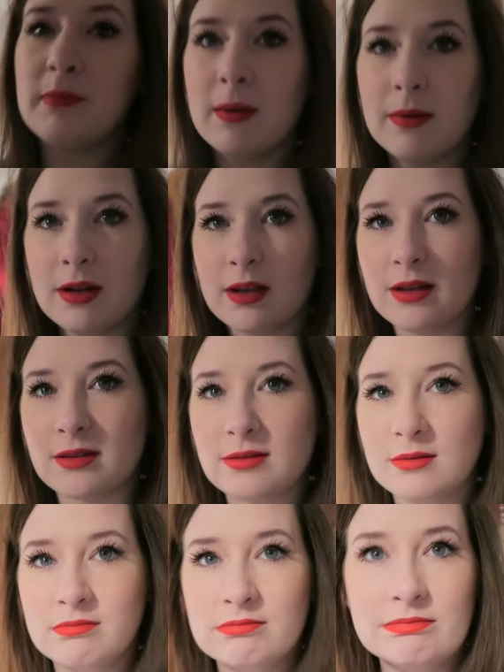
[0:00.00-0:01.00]
Maybe it
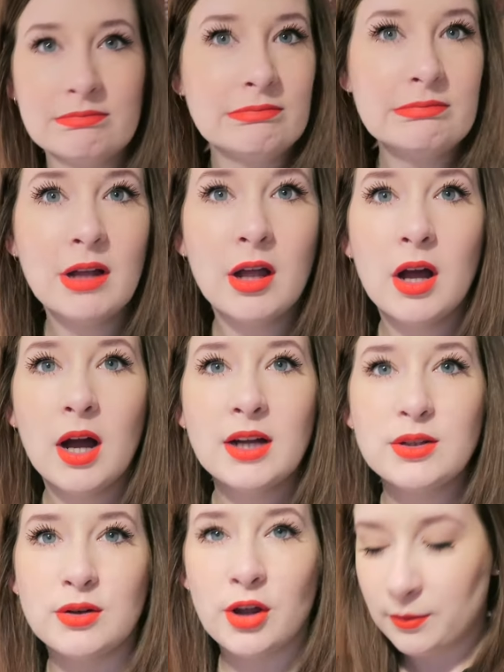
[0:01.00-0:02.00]
is.
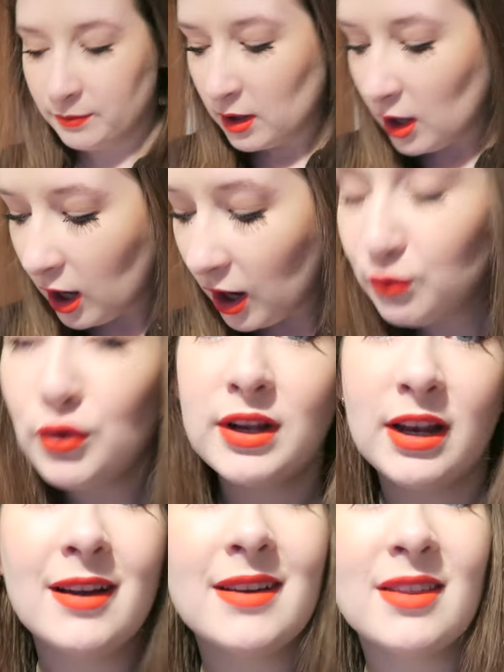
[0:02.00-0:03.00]
I don't know. I
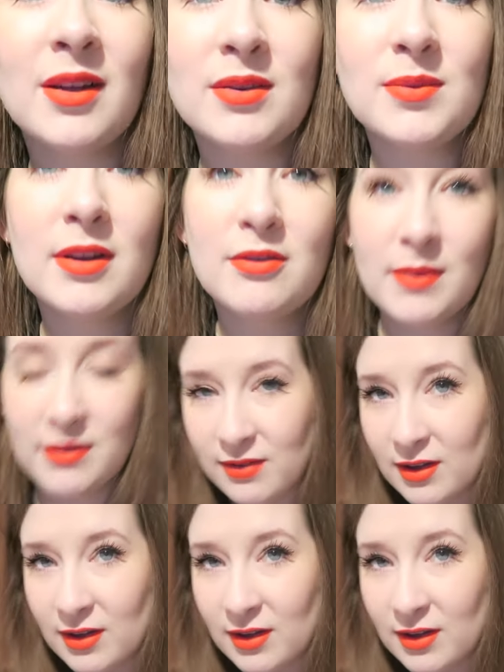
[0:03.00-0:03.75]
really like it though, it's one of my